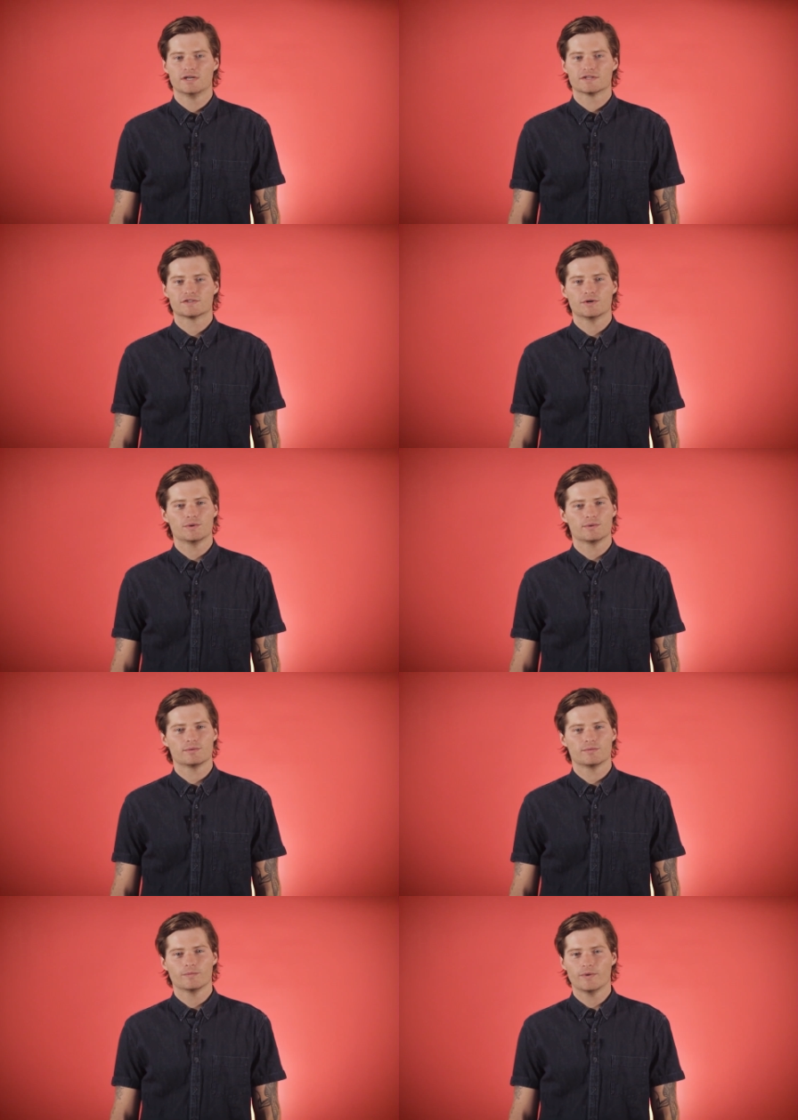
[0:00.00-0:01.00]
So,
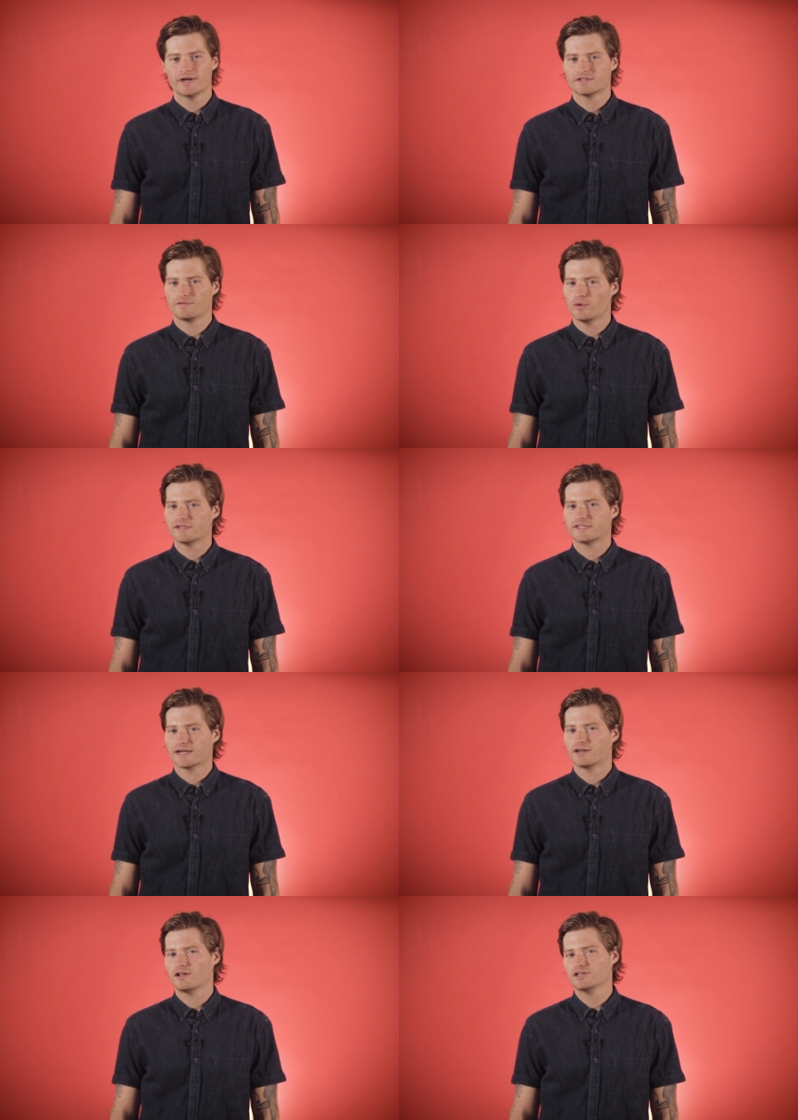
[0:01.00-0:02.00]
what is voice
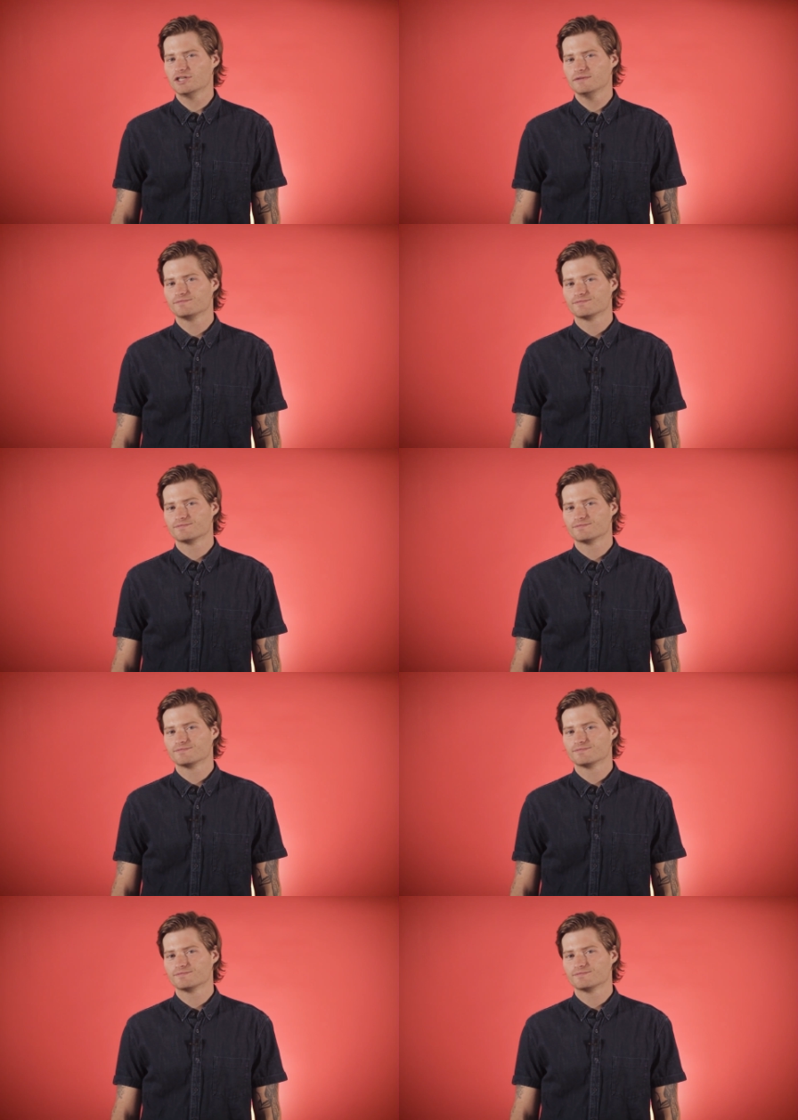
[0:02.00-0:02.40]
technology?